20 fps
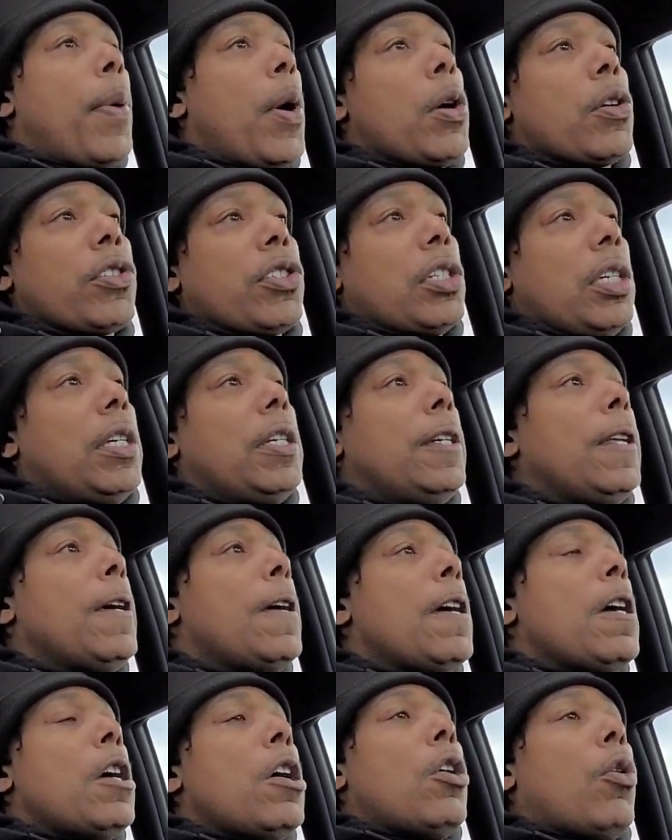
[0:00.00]

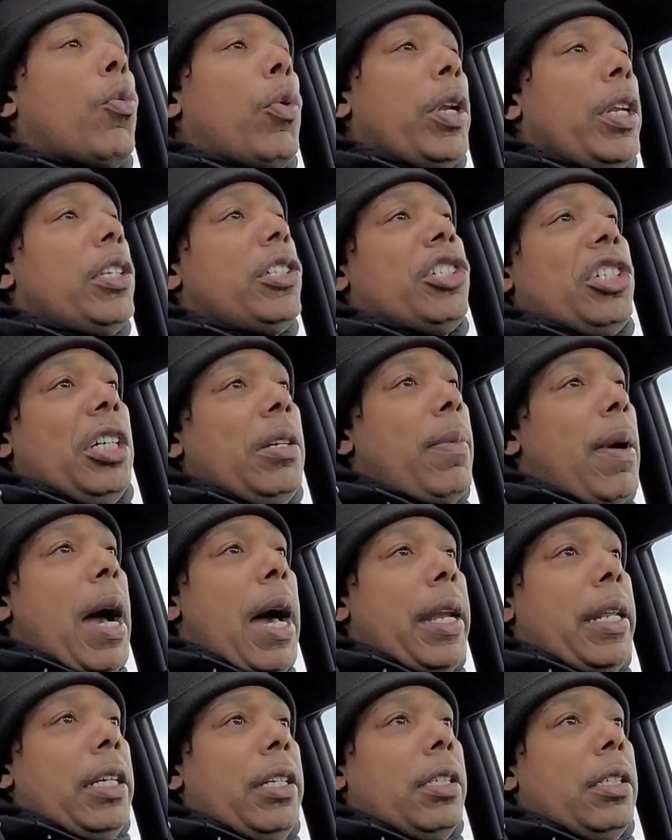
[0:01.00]
person with a
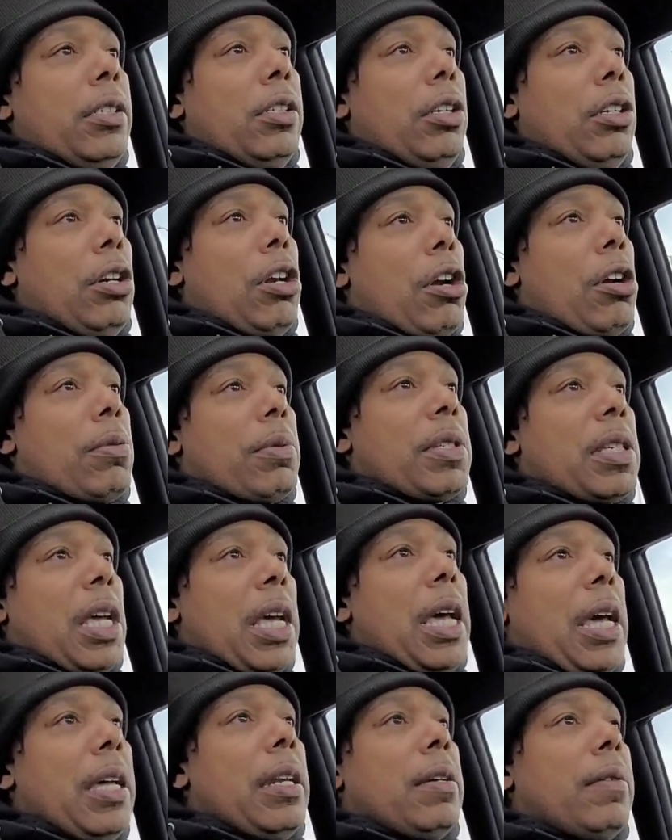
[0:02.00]
G-body, you know what I'm
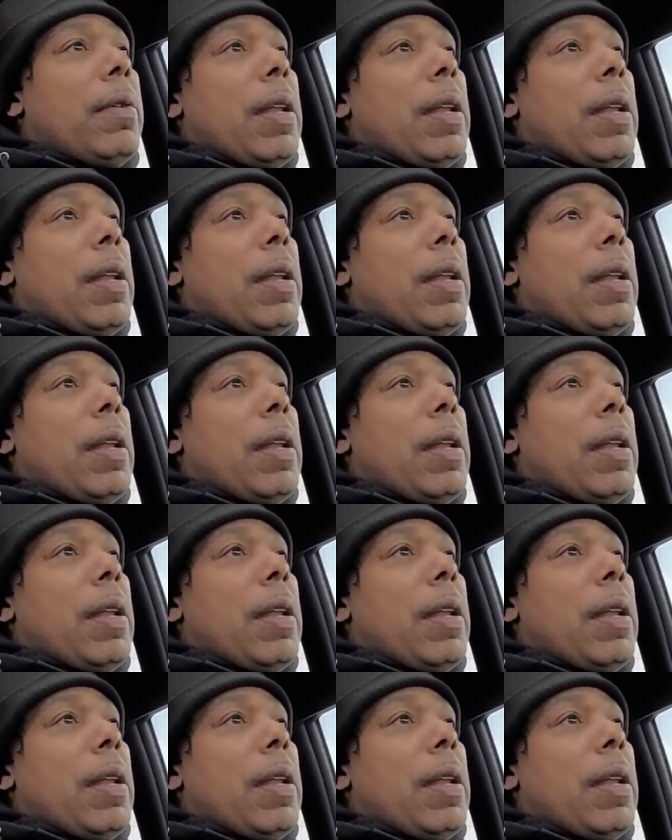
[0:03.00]
saying?